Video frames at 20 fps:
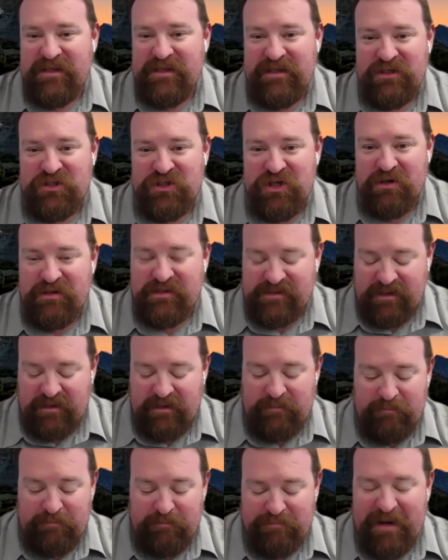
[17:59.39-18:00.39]
I think Jerry said
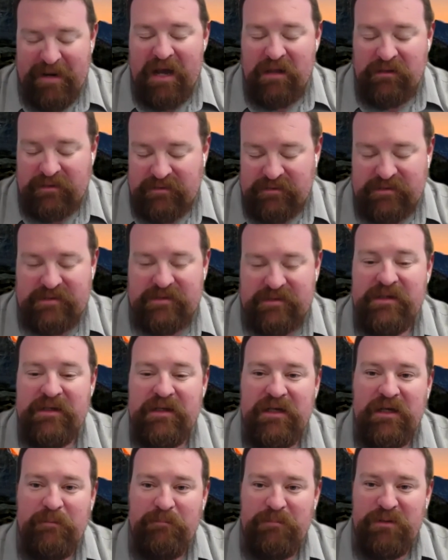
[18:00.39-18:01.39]
it, balance
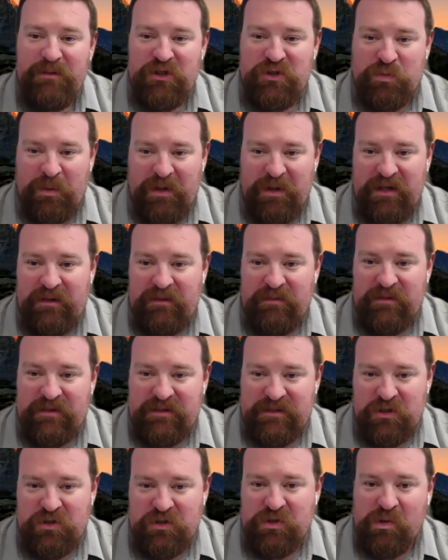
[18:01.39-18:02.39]
between the
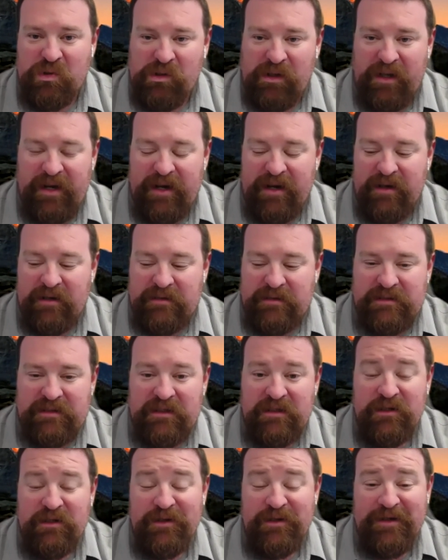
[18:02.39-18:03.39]
digital and,
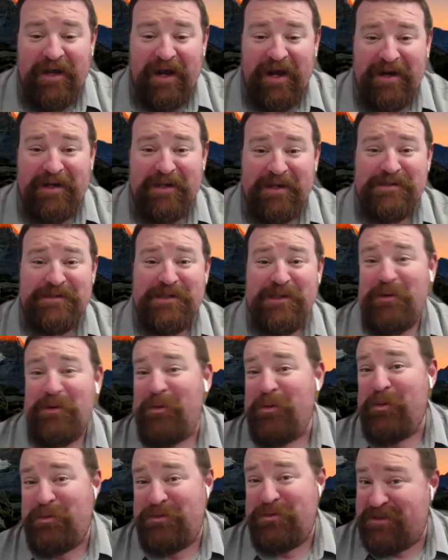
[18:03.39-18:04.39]
I guess, the
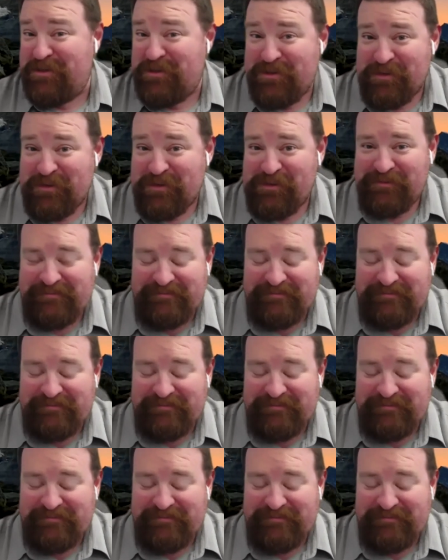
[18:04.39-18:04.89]
old digital.